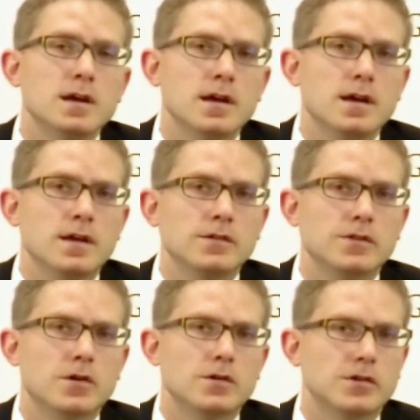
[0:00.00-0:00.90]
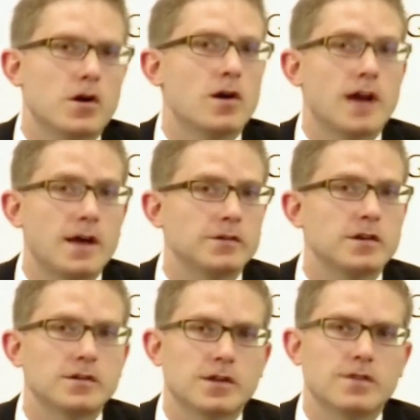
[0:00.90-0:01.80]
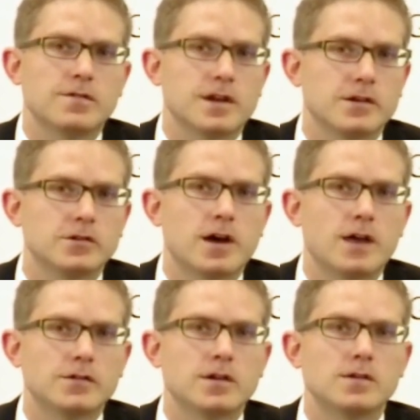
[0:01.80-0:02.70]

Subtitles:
And so it's a hard asset. It's not a financial asset.